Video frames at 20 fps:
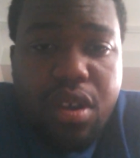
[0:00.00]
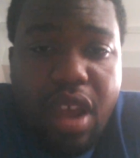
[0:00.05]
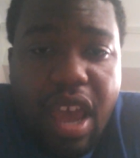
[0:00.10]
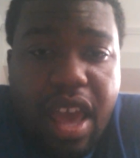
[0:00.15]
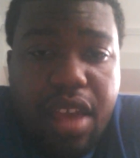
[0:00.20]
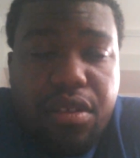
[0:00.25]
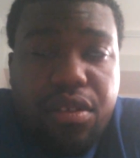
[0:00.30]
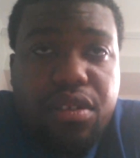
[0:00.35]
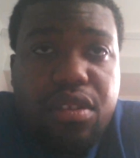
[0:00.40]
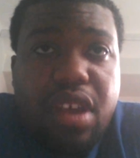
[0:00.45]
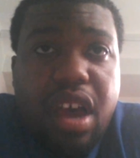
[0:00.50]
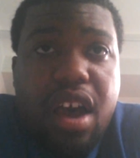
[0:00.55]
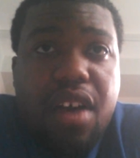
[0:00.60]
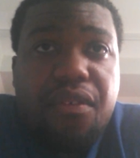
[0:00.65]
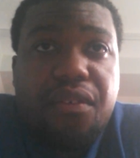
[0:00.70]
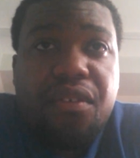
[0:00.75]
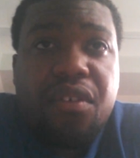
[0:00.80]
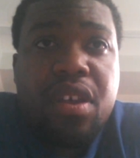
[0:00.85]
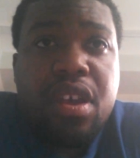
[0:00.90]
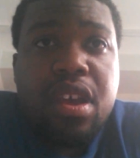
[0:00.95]
and
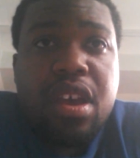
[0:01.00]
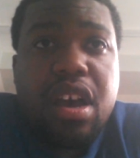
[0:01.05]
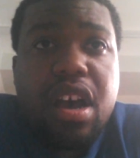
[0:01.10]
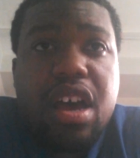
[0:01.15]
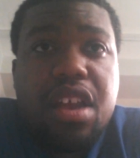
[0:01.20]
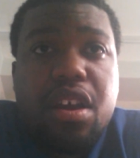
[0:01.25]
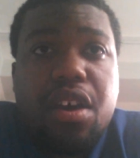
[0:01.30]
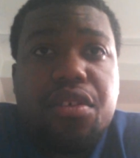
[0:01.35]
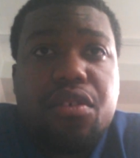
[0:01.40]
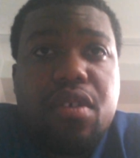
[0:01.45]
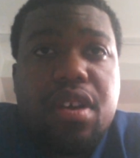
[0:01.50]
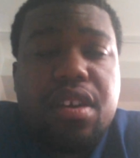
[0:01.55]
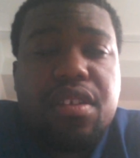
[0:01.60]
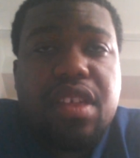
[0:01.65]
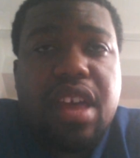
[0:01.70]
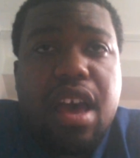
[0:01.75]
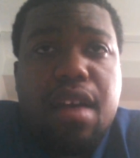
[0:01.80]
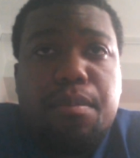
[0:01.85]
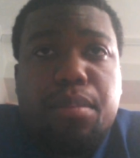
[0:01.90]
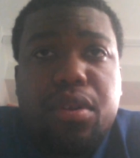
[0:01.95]
stuff. Another
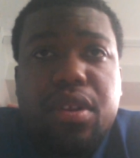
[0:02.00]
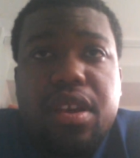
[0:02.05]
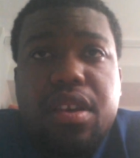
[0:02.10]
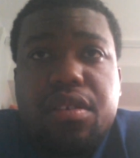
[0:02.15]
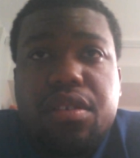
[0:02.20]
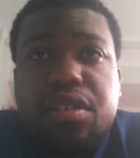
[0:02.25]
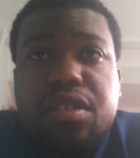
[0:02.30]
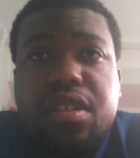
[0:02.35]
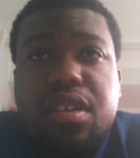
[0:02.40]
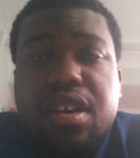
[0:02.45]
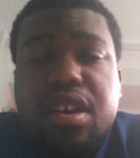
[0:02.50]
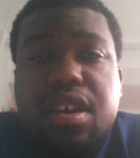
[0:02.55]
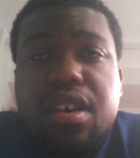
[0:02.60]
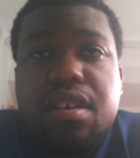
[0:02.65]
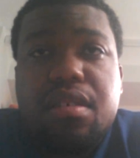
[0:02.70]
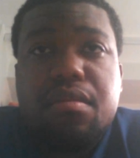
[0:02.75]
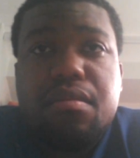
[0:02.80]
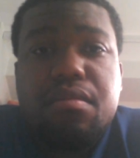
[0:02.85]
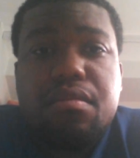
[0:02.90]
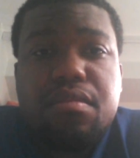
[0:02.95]
example is
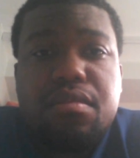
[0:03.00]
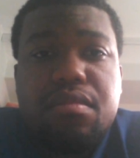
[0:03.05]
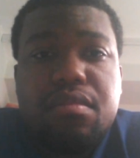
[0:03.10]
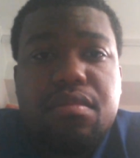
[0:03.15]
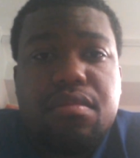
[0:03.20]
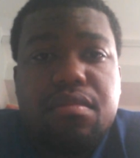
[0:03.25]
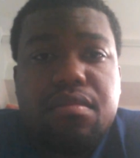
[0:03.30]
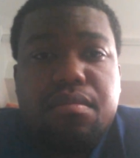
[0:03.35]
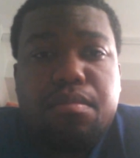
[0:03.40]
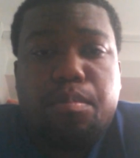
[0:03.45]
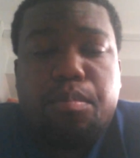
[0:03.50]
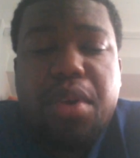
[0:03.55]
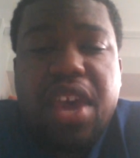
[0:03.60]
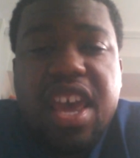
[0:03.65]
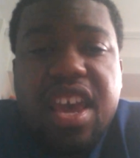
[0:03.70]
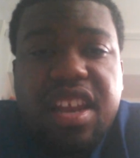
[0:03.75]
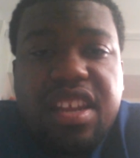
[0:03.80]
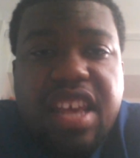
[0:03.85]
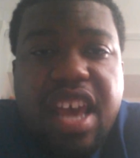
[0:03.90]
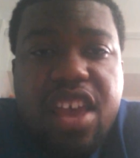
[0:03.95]
to
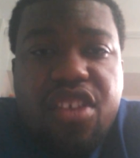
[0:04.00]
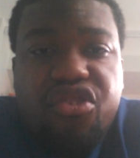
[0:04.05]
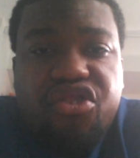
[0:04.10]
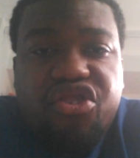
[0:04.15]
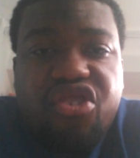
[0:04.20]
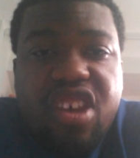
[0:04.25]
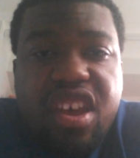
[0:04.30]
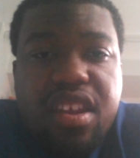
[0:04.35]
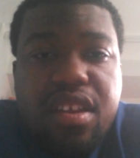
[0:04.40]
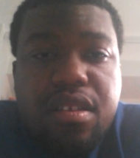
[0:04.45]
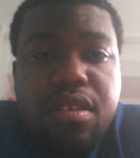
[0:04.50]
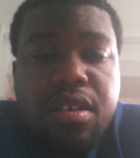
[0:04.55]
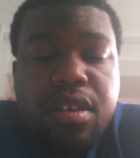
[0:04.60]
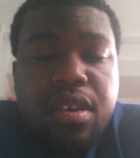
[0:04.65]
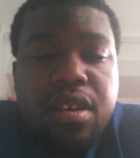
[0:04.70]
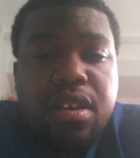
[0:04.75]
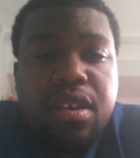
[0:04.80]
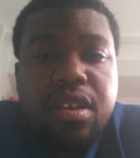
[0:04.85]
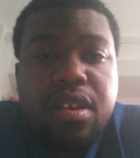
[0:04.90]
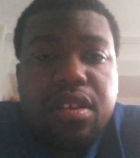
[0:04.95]
pay attention
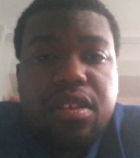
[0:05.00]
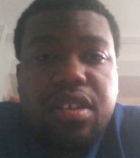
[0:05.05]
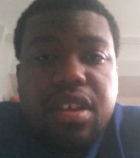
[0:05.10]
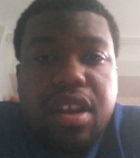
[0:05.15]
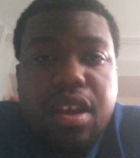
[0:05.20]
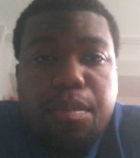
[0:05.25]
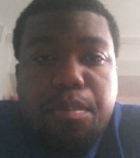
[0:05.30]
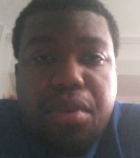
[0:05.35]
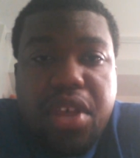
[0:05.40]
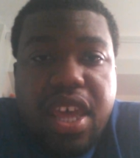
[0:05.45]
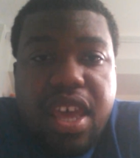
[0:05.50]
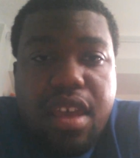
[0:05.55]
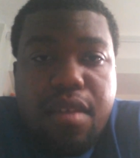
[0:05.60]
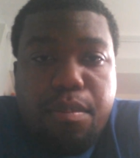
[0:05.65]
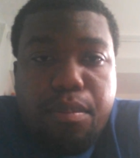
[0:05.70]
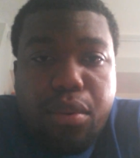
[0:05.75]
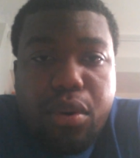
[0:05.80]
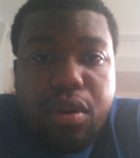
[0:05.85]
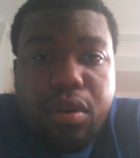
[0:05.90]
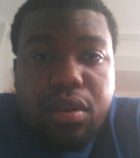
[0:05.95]
to the
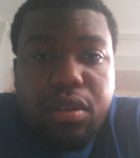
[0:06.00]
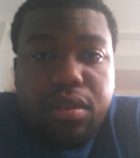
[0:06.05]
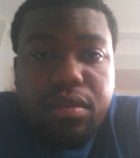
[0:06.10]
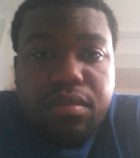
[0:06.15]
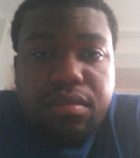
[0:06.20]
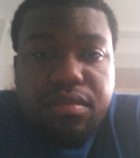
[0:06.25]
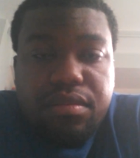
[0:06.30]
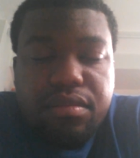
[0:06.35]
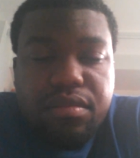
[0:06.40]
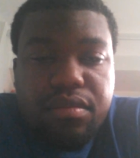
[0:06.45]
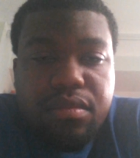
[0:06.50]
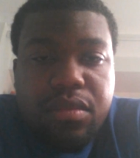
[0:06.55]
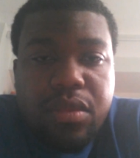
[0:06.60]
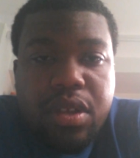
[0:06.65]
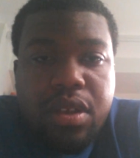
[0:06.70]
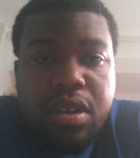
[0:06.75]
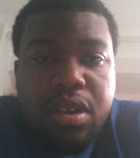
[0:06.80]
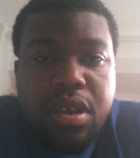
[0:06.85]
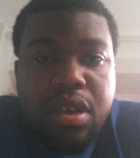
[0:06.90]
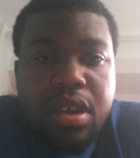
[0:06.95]
people
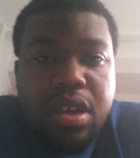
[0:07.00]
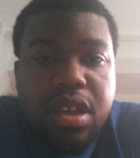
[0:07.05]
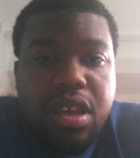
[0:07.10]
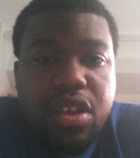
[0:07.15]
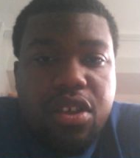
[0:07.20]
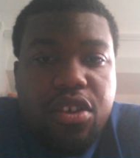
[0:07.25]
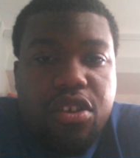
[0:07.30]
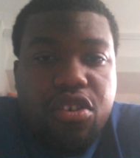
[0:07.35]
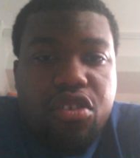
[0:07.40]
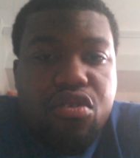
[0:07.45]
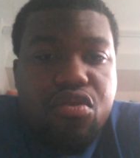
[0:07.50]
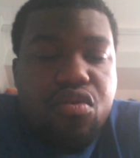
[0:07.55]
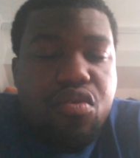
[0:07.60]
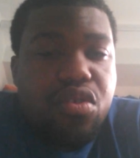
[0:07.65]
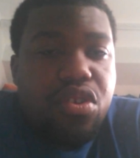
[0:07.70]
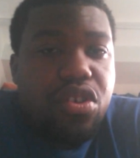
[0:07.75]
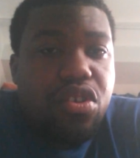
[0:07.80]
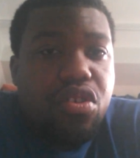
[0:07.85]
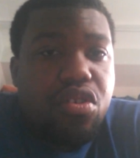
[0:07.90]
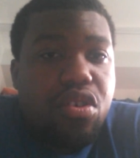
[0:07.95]

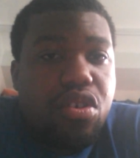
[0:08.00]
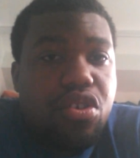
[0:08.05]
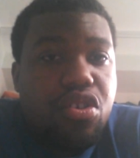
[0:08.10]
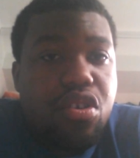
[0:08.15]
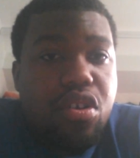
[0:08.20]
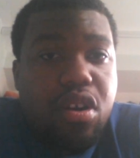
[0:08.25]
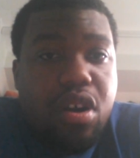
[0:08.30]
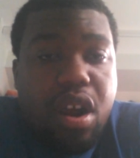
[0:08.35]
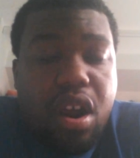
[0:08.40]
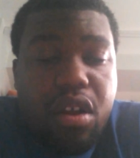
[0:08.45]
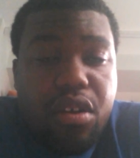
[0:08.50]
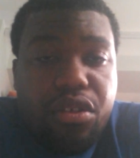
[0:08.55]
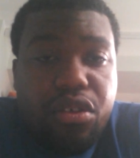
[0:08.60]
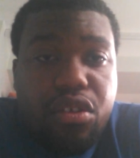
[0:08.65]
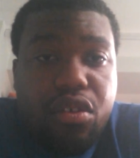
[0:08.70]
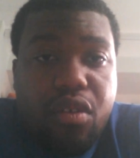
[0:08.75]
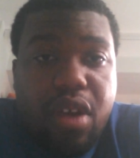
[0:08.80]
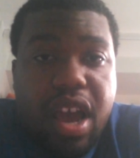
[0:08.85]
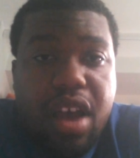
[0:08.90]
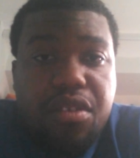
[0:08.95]
you're
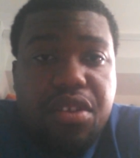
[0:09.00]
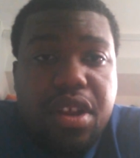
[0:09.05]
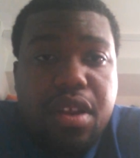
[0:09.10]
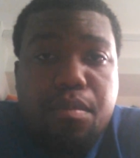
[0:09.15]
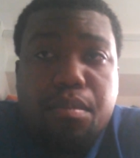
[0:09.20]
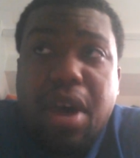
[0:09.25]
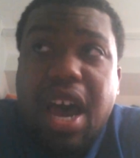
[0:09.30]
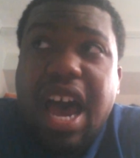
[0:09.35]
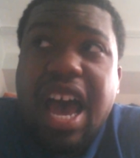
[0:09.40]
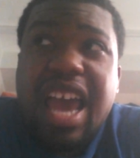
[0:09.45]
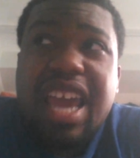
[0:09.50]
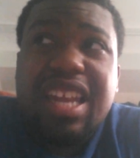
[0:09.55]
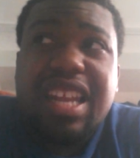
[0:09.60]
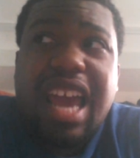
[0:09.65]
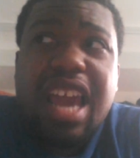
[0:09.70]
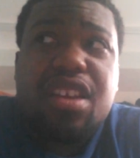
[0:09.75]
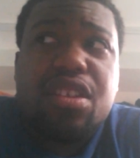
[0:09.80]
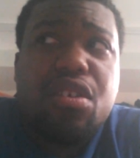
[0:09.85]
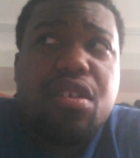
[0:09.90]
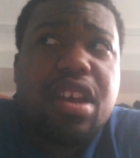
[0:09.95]
surrounded by.
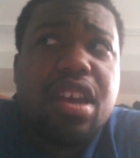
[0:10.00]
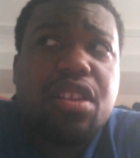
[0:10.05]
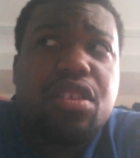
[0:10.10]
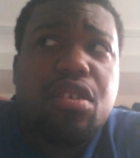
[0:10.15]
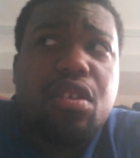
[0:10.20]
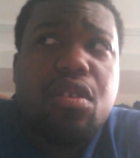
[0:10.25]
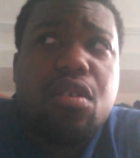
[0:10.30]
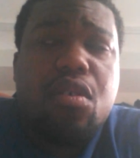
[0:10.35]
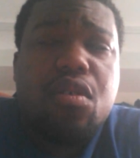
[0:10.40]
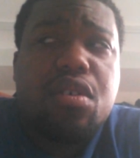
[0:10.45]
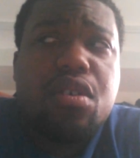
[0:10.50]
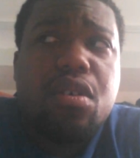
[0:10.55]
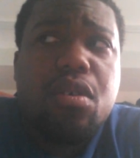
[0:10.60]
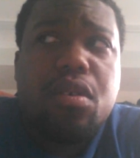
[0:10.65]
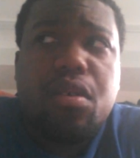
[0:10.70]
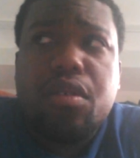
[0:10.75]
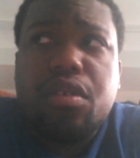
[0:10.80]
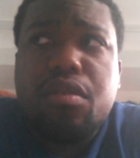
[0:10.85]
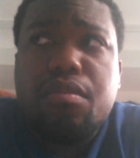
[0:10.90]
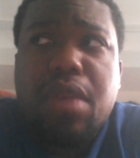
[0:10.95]
Like, look at the
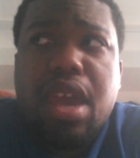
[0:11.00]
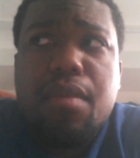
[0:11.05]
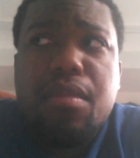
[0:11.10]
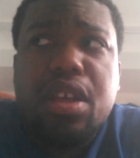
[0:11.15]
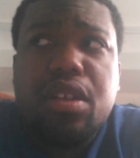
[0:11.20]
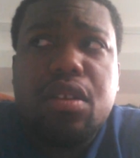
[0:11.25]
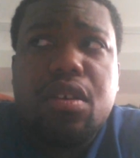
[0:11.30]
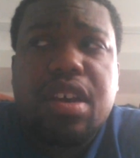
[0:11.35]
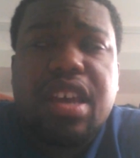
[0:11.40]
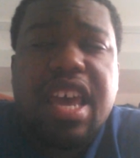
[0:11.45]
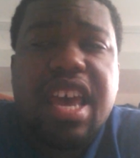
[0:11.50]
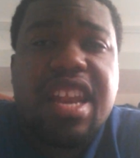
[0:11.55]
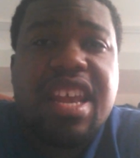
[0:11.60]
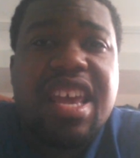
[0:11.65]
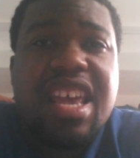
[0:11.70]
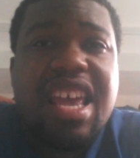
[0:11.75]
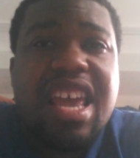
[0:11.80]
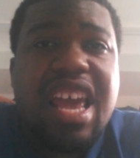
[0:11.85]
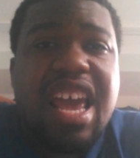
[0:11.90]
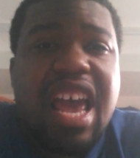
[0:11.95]
locals, maybe look at
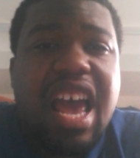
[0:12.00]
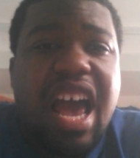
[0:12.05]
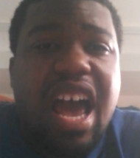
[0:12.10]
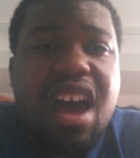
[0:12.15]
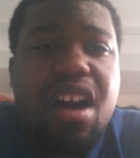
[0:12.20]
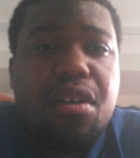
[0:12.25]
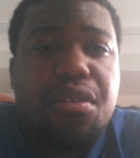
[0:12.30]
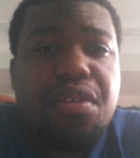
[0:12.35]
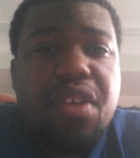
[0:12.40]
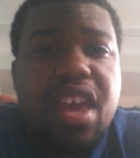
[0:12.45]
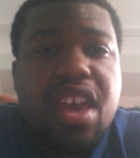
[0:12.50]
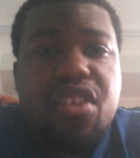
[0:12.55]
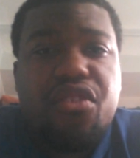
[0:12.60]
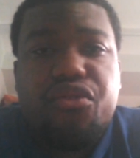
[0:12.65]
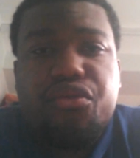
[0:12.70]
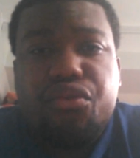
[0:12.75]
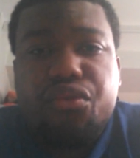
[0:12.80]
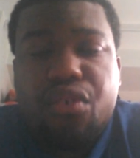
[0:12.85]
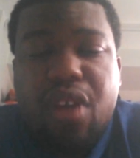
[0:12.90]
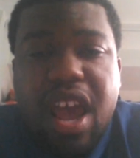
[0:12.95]
how they
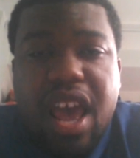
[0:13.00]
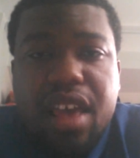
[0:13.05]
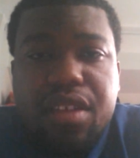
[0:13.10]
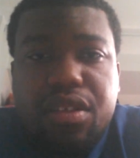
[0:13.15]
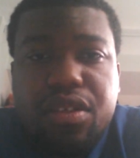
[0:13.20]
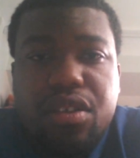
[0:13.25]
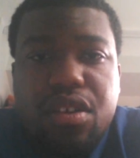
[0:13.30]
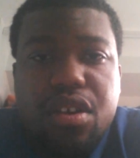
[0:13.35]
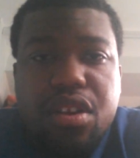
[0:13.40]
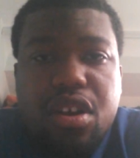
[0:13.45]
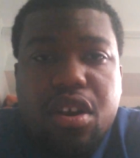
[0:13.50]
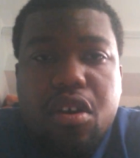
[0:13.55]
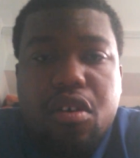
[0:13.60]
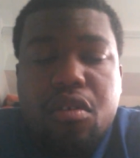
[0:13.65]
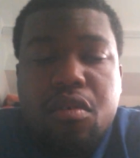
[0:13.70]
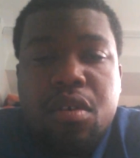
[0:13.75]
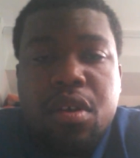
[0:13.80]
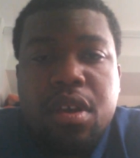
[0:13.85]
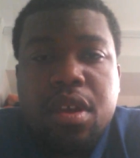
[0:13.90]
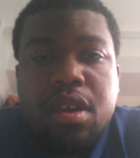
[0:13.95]
dress, you
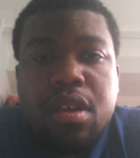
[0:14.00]
know,